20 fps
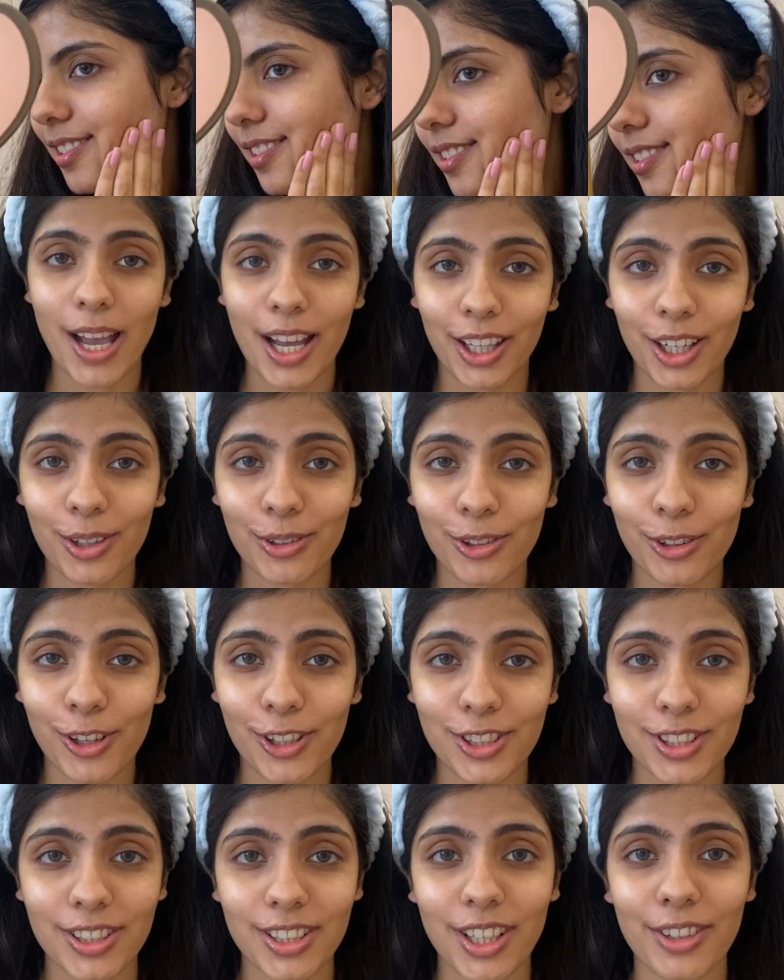Background
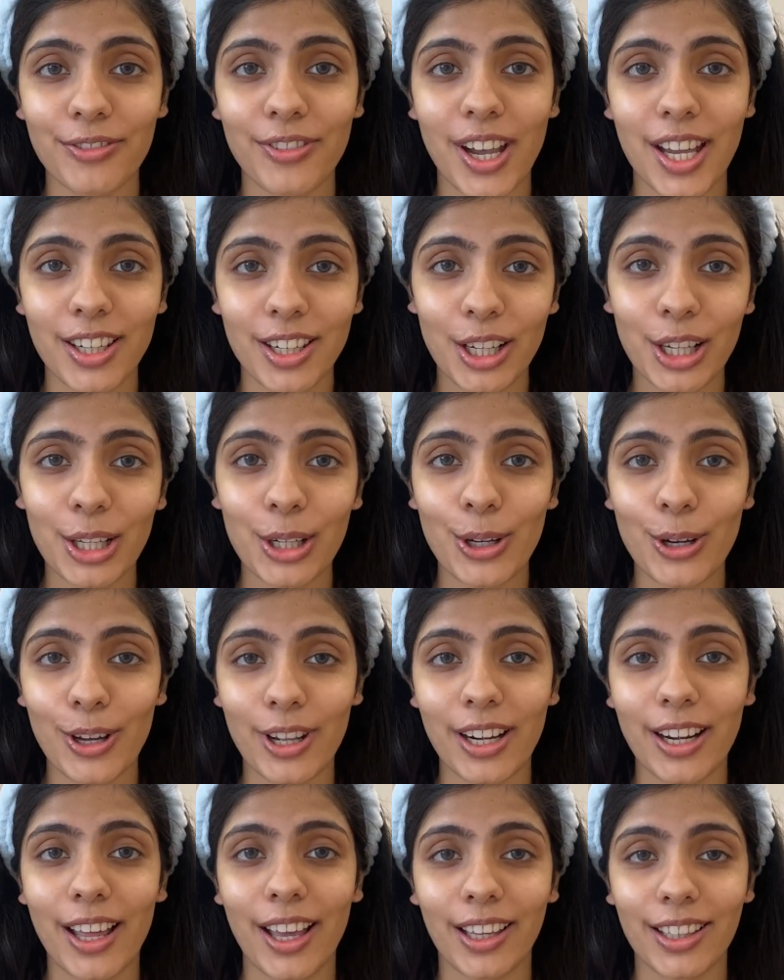noises are finally
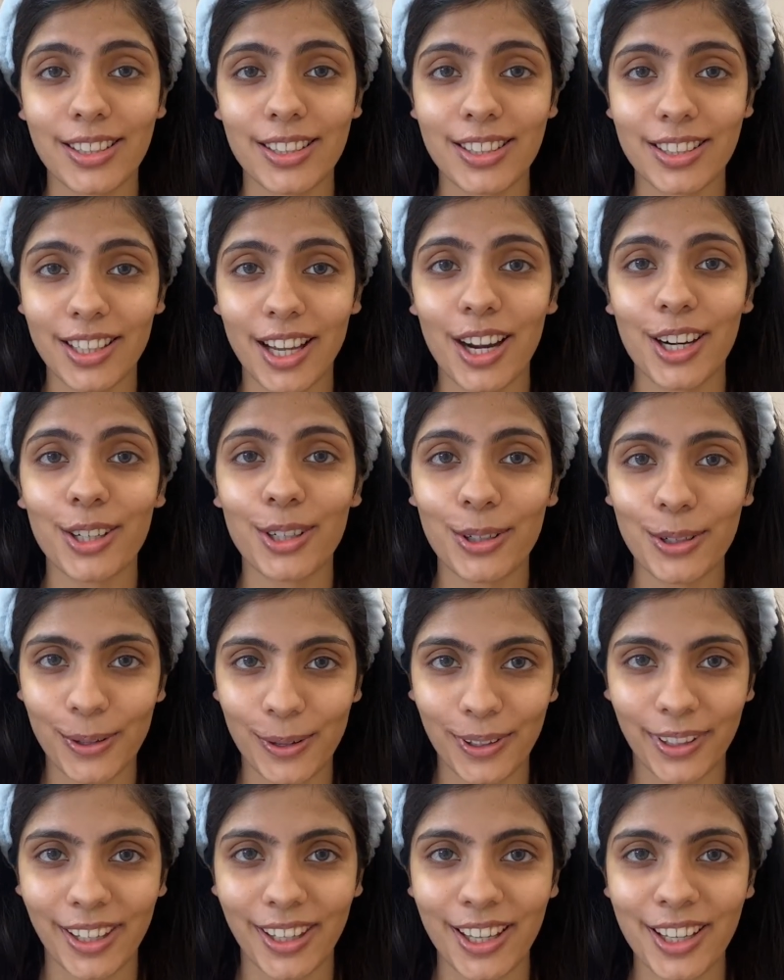gone and I can start
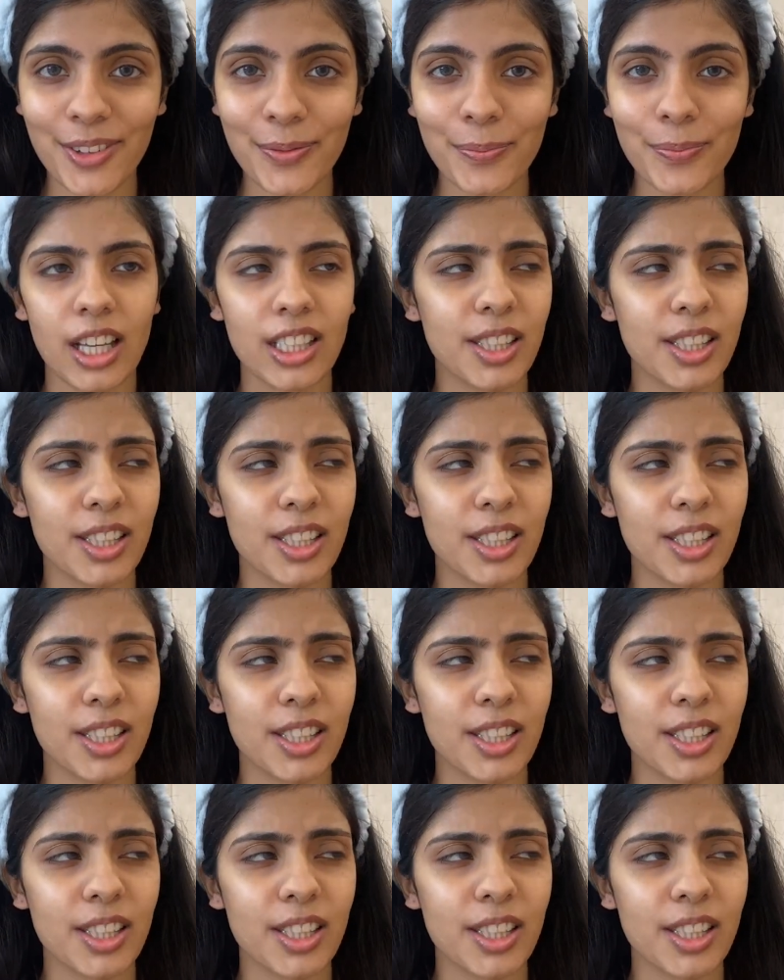talking.